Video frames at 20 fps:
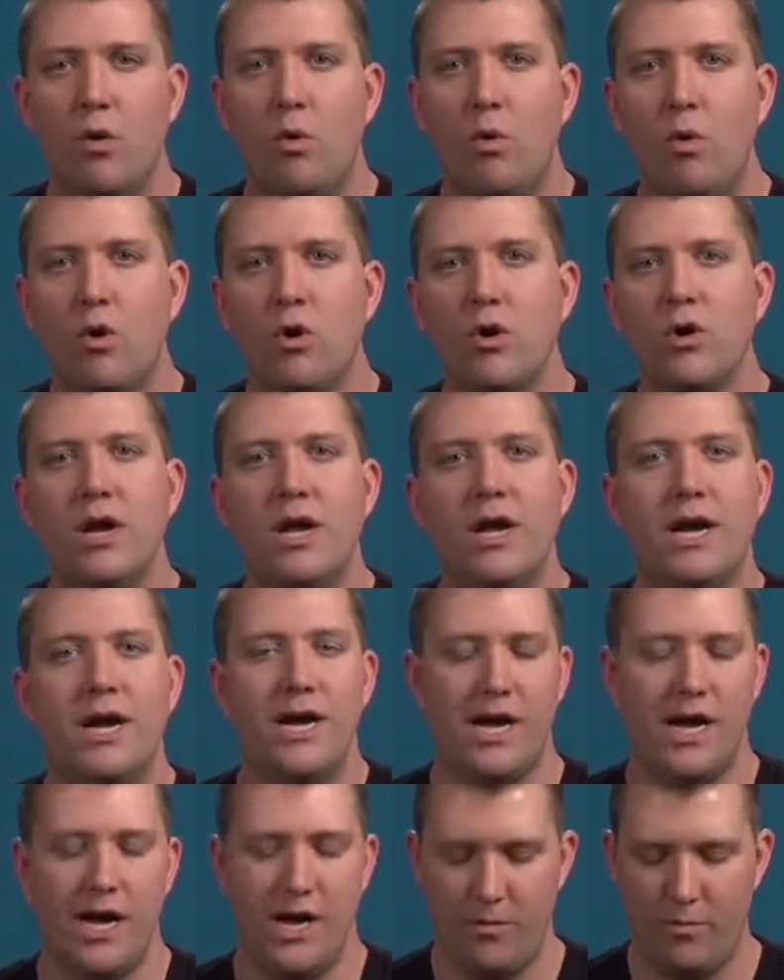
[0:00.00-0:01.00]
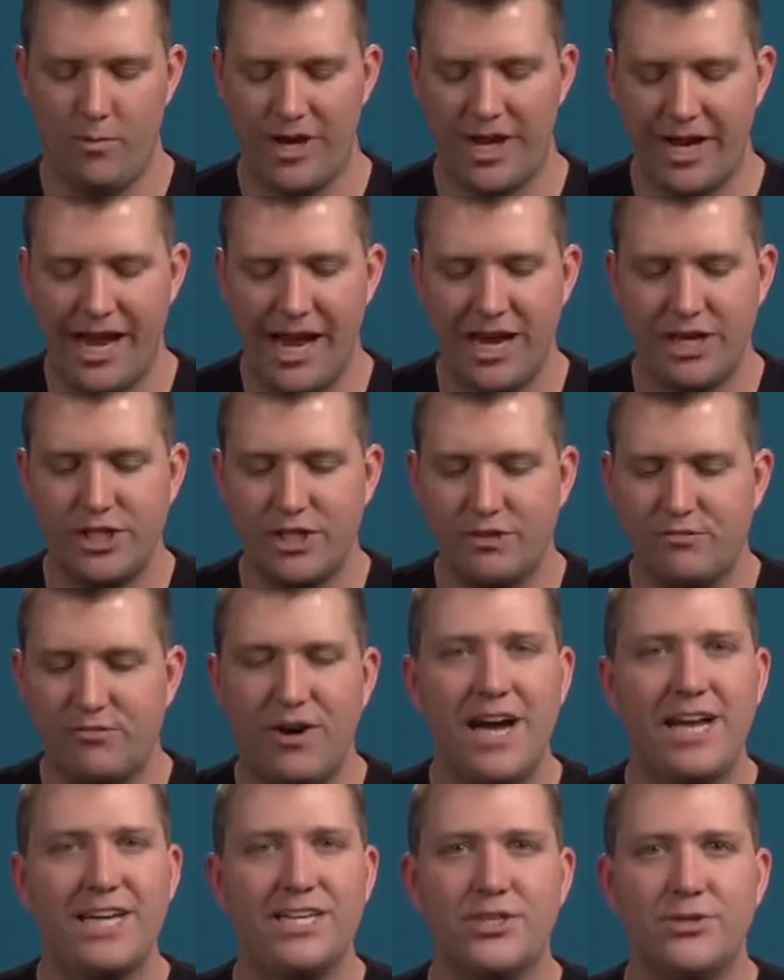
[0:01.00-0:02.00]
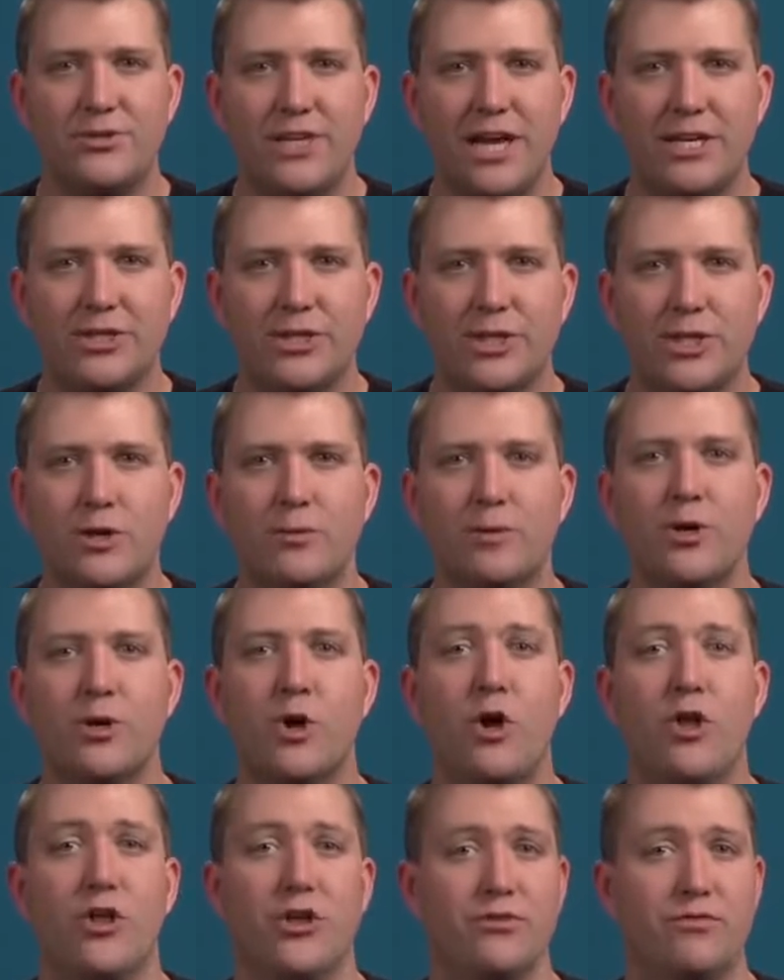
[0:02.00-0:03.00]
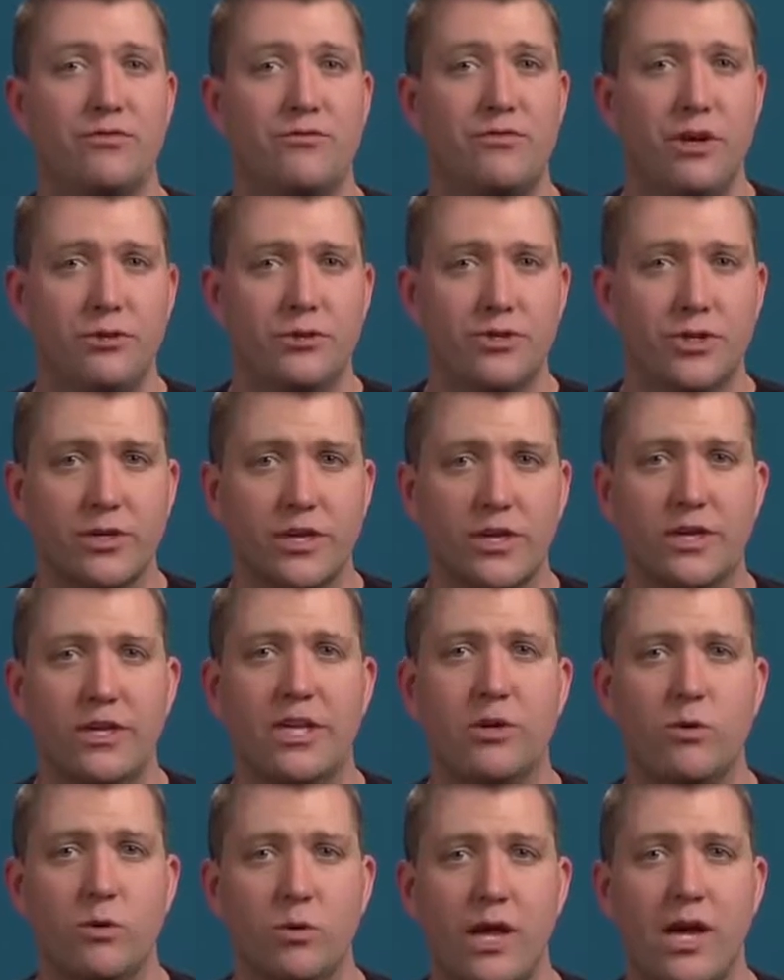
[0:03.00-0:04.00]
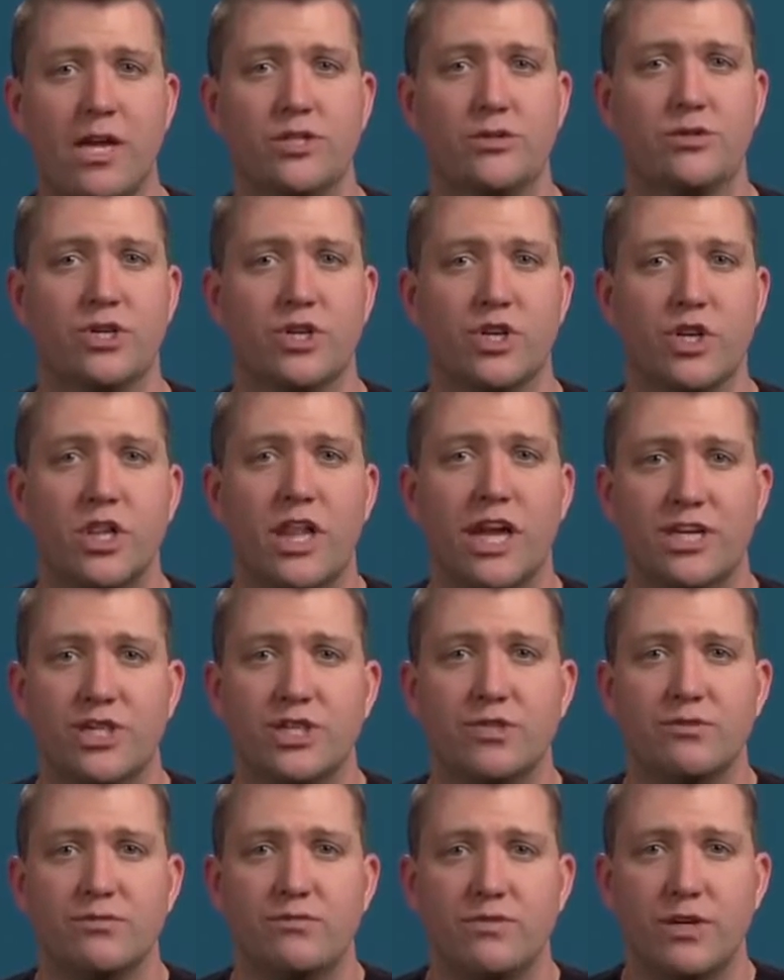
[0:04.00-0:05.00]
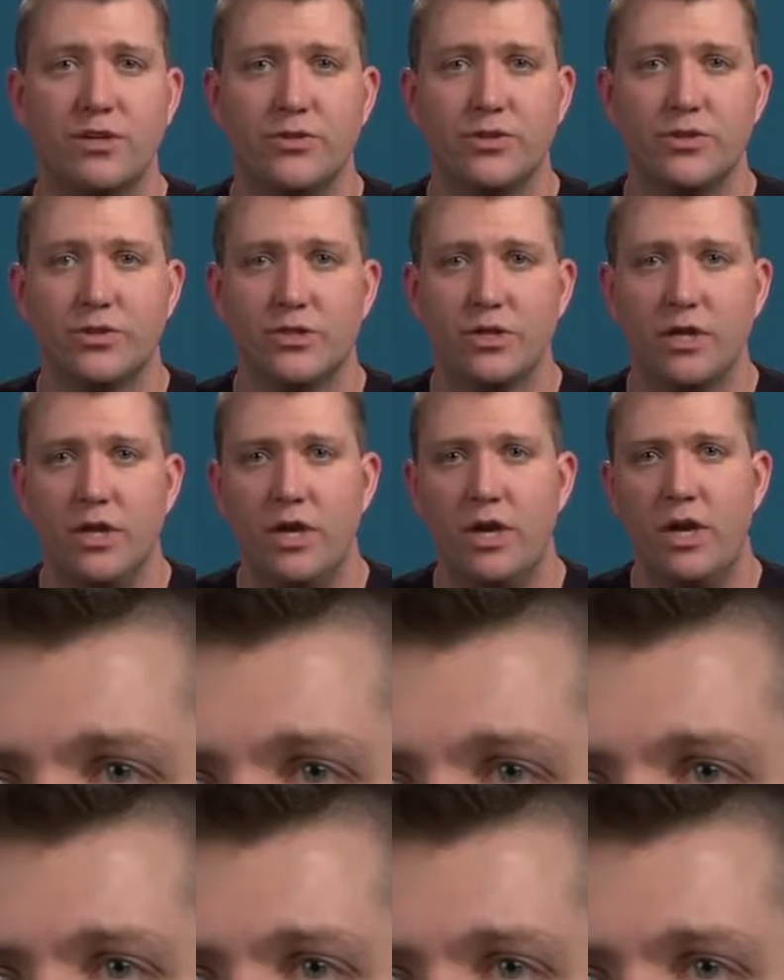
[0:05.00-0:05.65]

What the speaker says: Or we can actually fine-tune that term and call it a filter. An equalizer is a collection of filters.